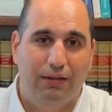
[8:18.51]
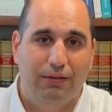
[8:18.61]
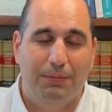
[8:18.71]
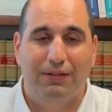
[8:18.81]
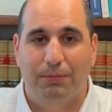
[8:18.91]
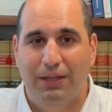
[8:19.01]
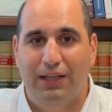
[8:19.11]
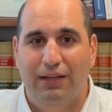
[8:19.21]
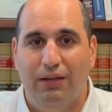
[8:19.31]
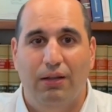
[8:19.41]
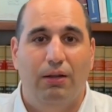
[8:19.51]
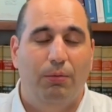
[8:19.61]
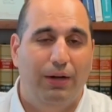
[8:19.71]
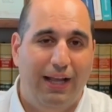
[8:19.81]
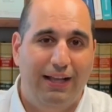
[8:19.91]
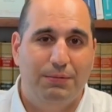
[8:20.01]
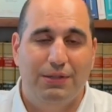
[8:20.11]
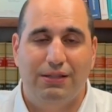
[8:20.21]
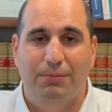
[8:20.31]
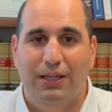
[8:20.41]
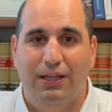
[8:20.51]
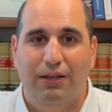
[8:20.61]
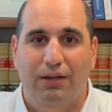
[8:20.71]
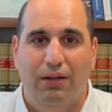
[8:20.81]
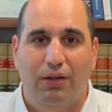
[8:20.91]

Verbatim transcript: to be submitted, what has been submitted,